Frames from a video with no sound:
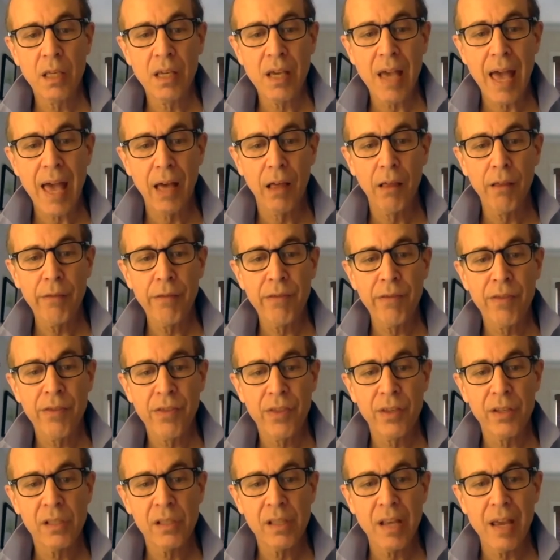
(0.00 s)
health, the
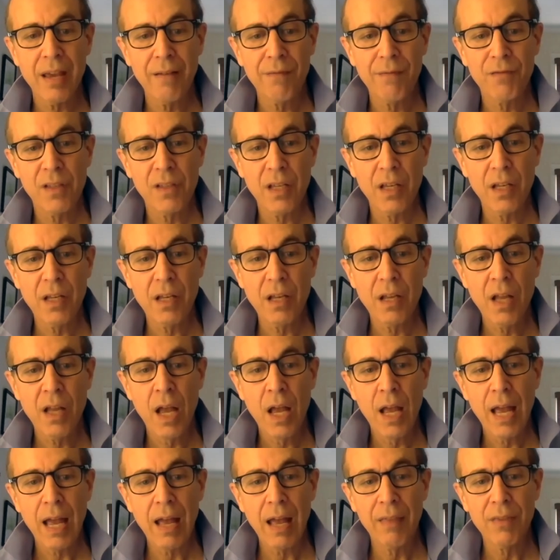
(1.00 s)
safety,
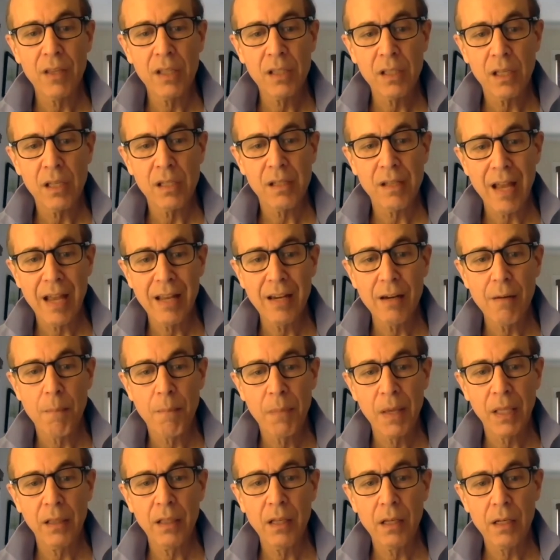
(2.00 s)
and the
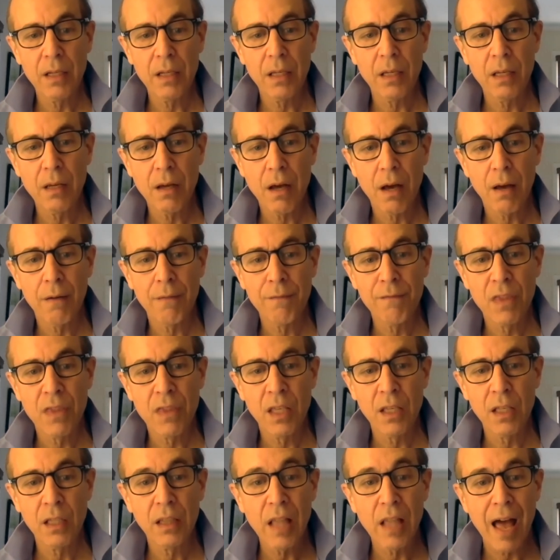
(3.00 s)
sustainability of the
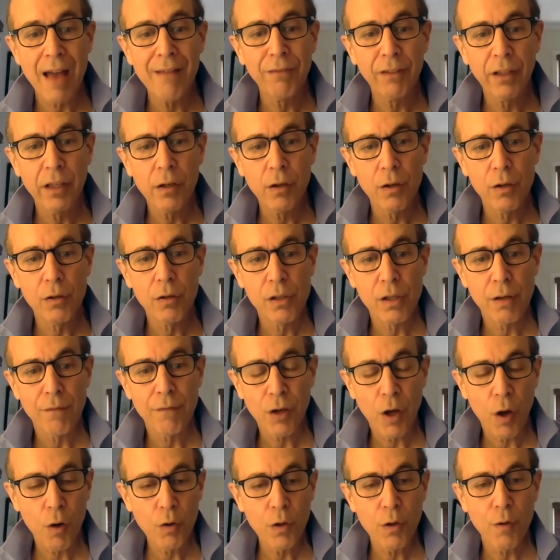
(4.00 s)
livelihoods of
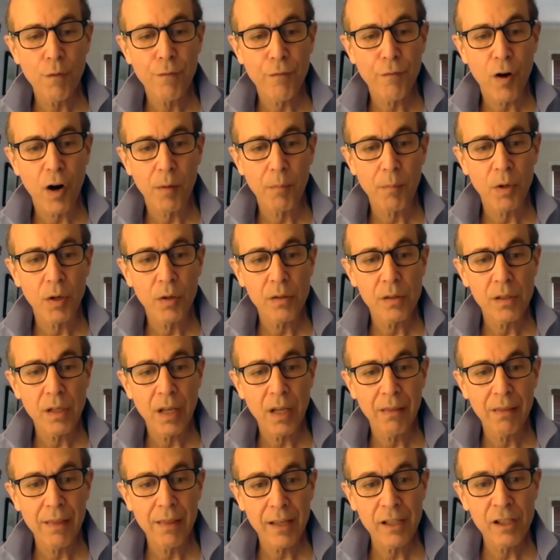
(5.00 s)
cocoa farmers. And
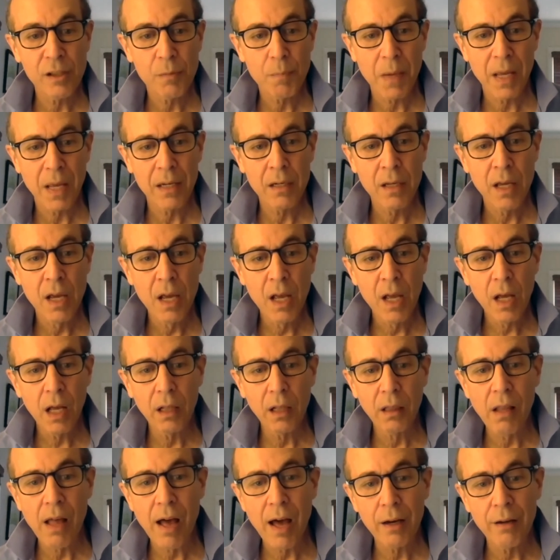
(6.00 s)
they spend a
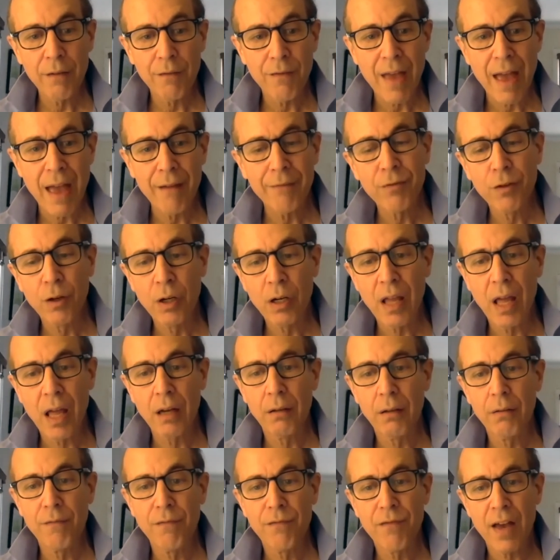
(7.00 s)
lot of effort and
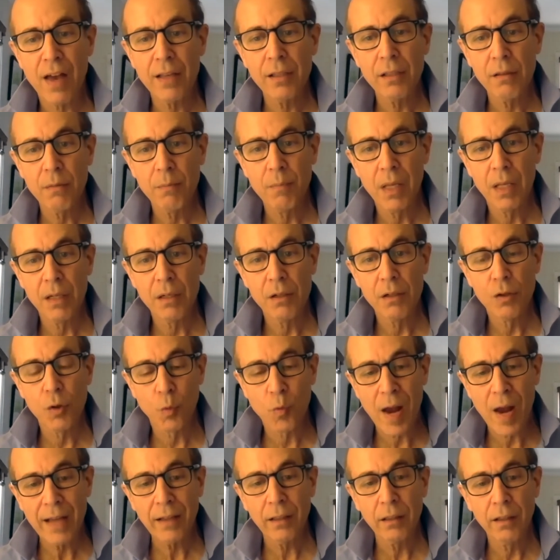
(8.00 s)
investment
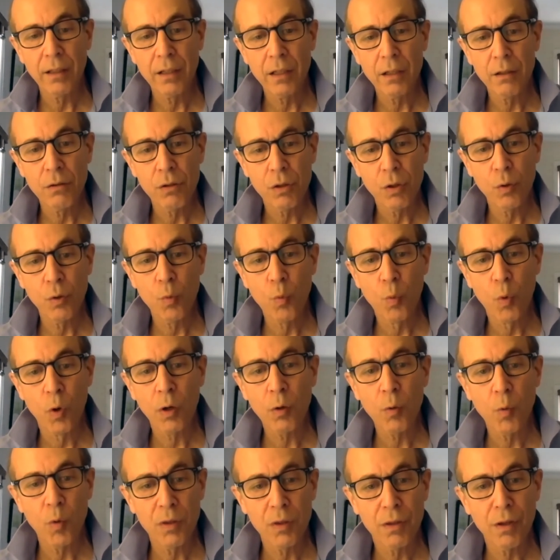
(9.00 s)
directly to work
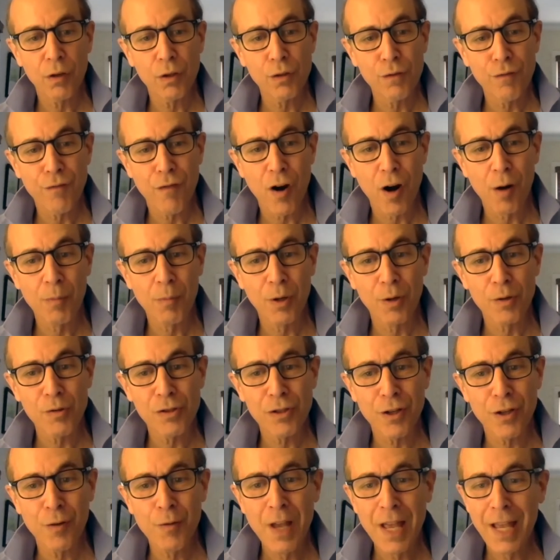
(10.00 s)
with those farmers.
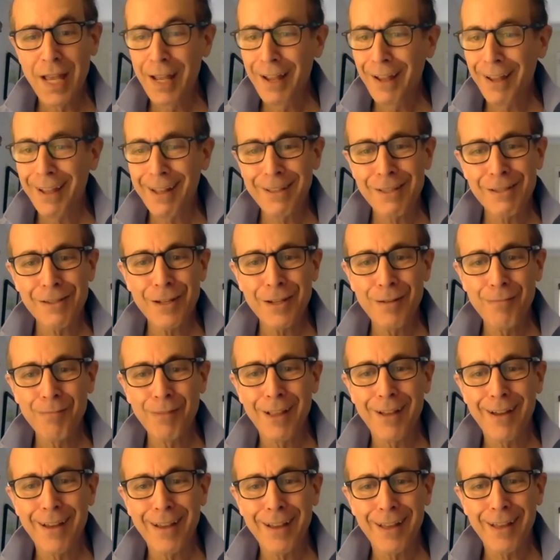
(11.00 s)
So it seemed
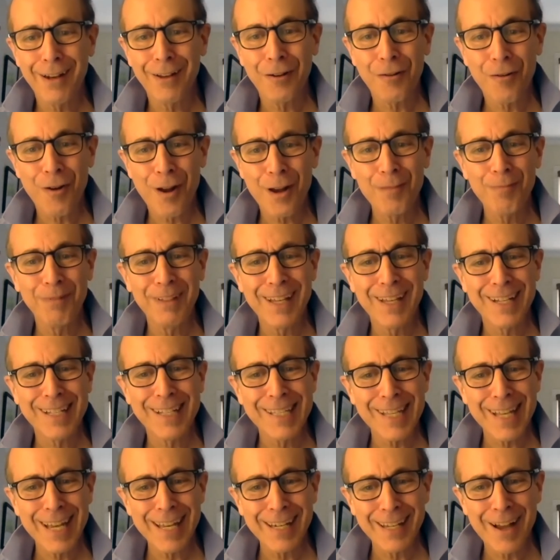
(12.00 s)
like an incredibly
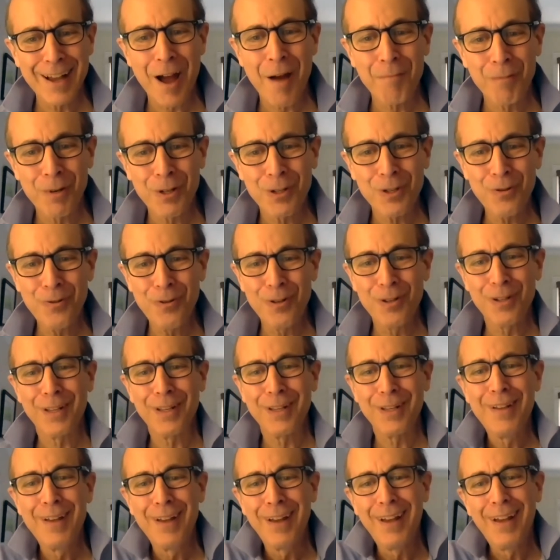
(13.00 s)
exciting
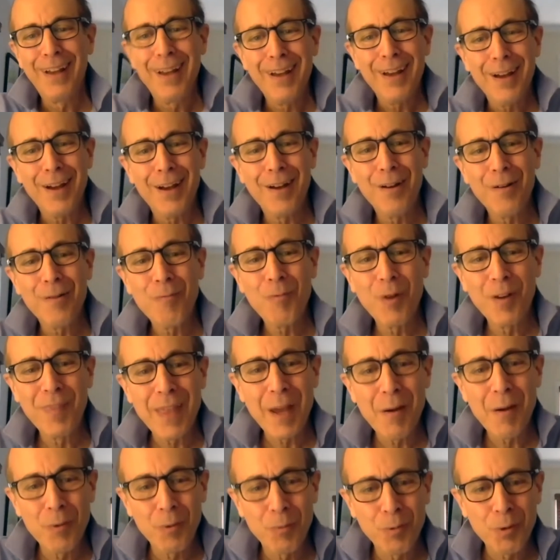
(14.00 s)
opportunity when they
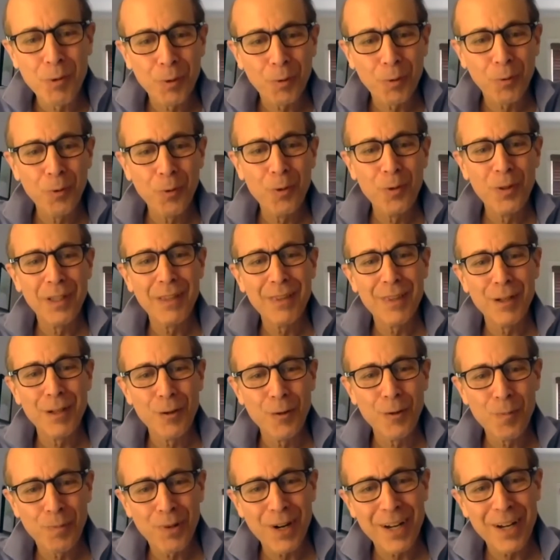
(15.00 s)
were recruiting the new
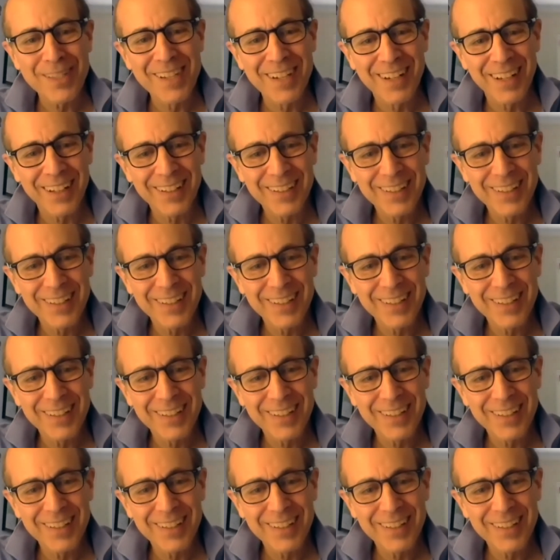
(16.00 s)
president.